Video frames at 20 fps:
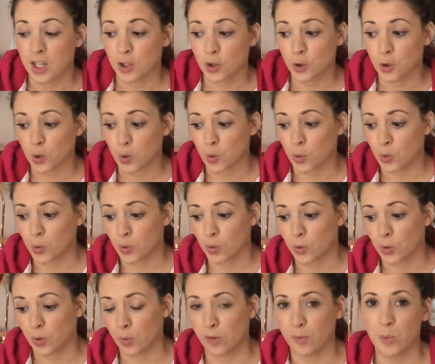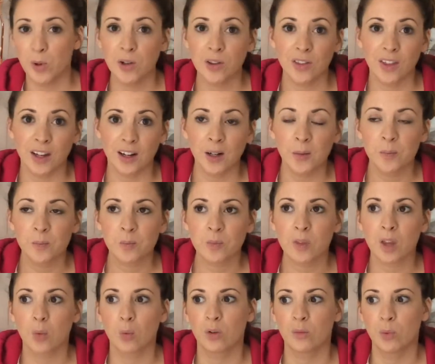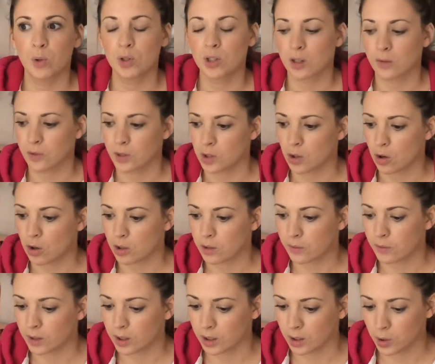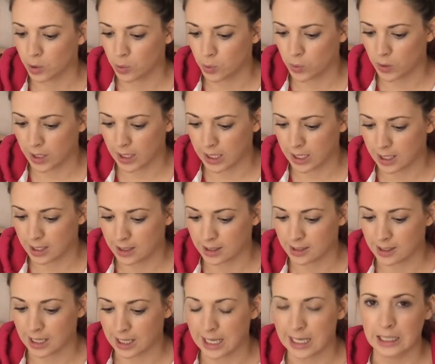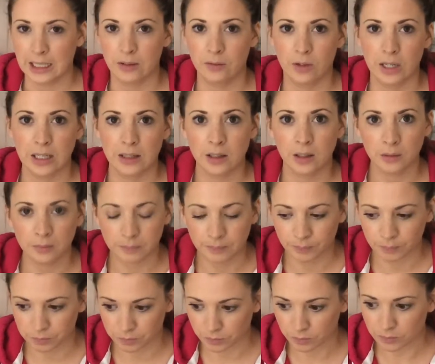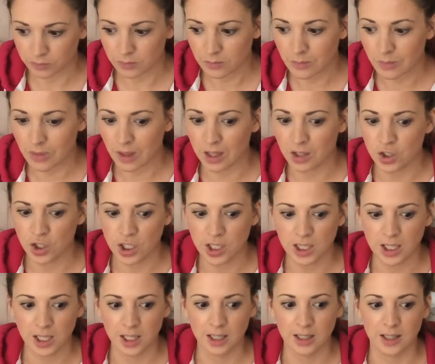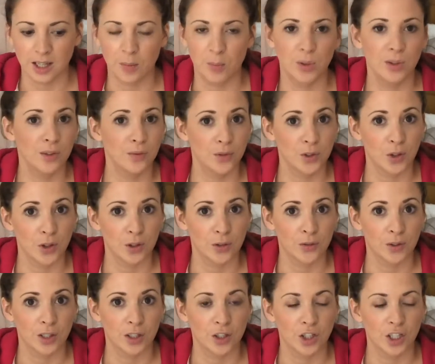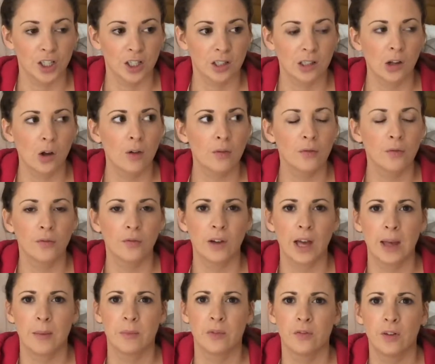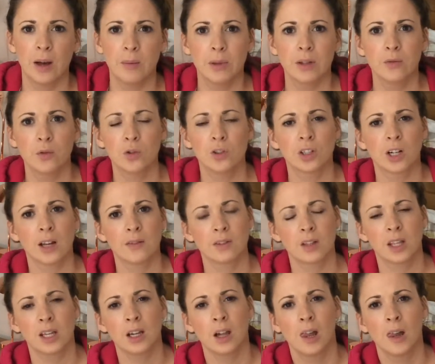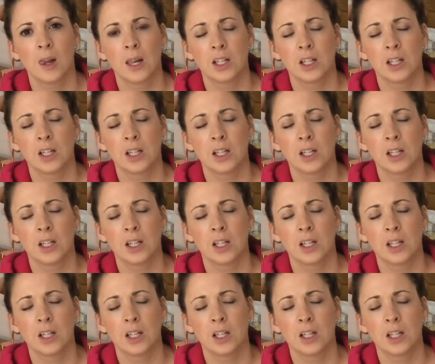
So we've booked there. We've booked our photographer, who is Hayley Fraser. She is a brilliant photographer. She does a lot of family photographs, I think.